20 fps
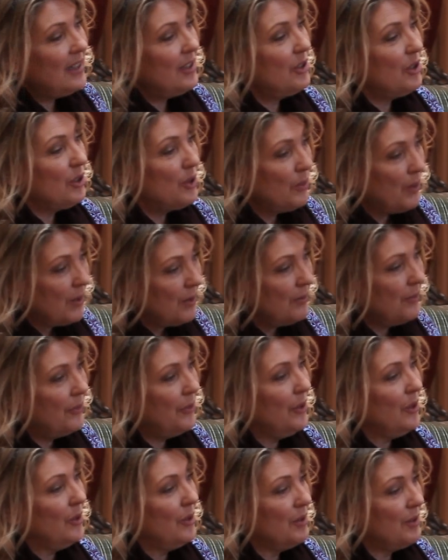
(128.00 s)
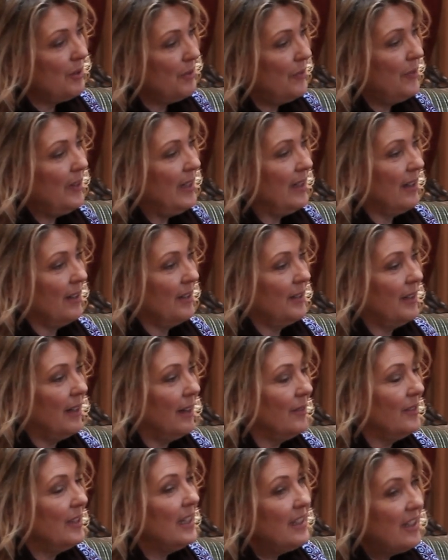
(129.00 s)
to grow food and to feed
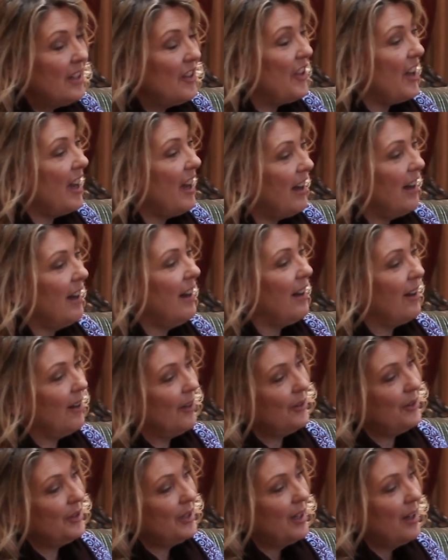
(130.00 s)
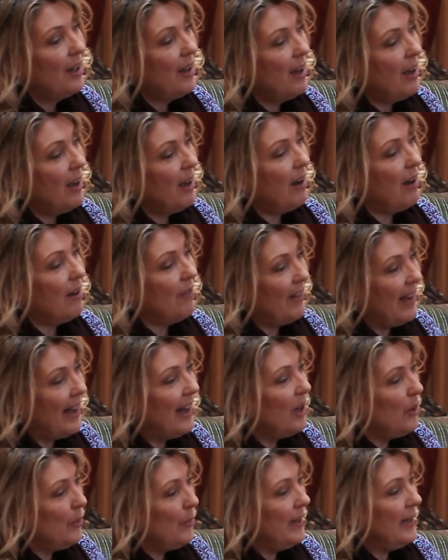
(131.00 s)
ourselves is at the heart of
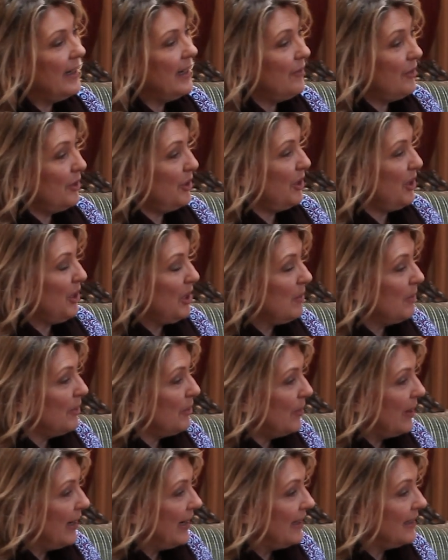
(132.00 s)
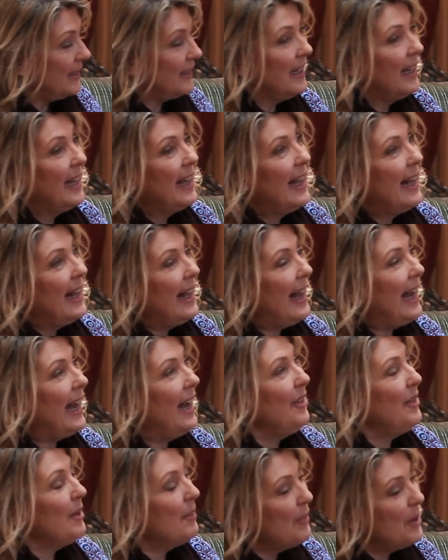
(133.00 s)
how we live as a human race.
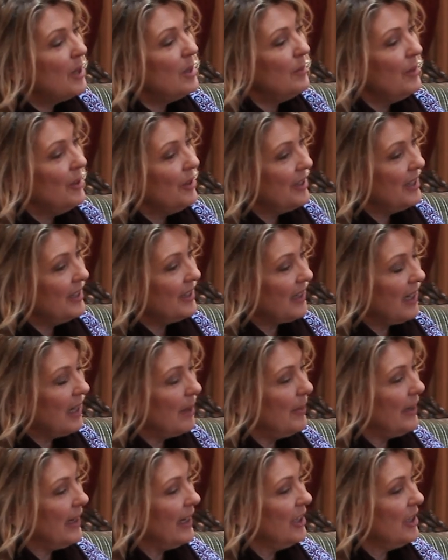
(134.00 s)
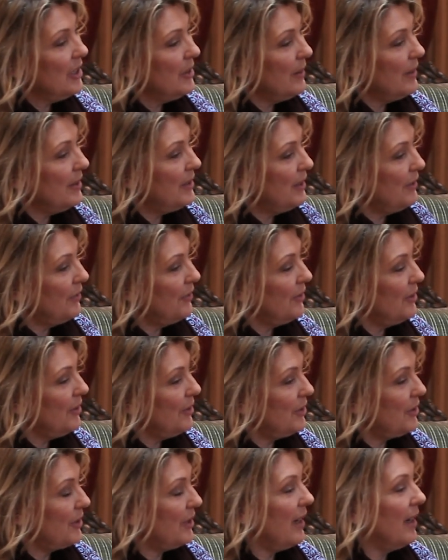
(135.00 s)
At the moment, it's coming into a
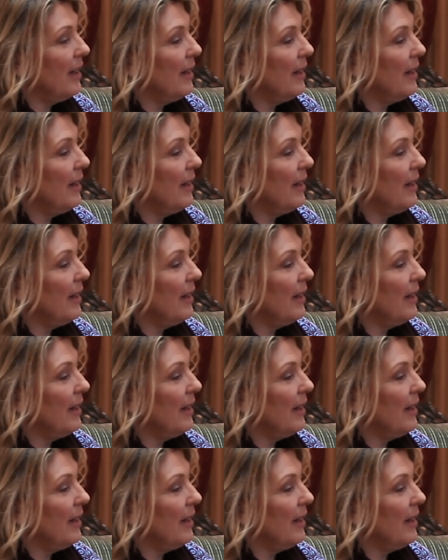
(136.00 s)
different